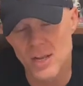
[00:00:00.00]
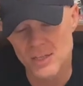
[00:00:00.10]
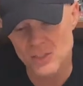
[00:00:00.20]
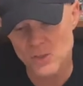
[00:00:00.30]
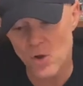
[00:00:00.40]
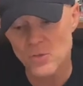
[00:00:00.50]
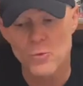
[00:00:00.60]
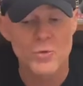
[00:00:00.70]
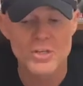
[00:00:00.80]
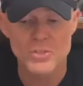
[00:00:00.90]
and a song that
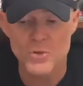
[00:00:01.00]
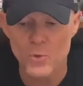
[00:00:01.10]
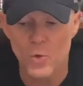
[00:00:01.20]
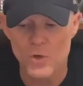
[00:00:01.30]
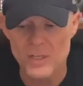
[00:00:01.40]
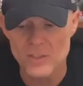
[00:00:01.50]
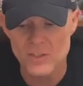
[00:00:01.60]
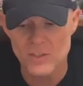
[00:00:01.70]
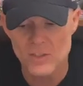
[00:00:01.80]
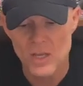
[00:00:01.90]
reached new
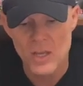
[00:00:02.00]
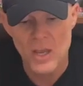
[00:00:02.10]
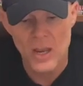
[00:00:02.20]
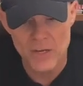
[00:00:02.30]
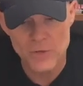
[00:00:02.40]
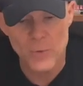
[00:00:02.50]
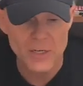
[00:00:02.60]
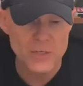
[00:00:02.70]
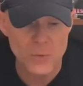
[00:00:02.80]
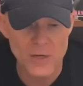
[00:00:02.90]
audiences in
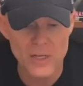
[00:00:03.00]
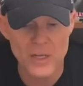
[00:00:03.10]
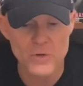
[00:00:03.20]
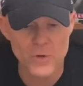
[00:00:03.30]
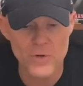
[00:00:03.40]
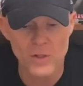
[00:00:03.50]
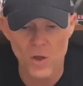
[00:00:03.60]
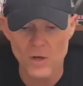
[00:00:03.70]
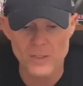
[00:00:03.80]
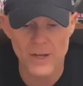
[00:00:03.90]
2020 during
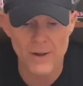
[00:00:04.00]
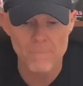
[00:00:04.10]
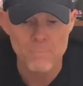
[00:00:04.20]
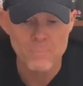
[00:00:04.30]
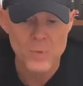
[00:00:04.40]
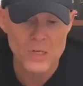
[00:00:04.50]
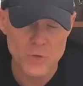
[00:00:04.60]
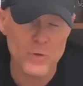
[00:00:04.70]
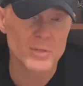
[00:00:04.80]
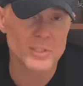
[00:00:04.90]
lockdown due
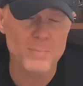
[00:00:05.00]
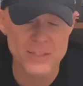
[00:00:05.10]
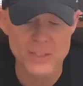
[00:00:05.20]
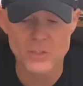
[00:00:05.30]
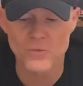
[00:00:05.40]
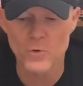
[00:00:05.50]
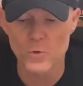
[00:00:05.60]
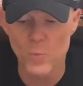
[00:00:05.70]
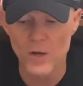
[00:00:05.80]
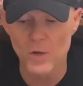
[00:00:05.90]
to its message of
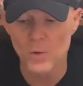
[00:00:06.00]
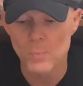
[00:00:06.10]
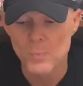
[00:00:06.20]
goodwill,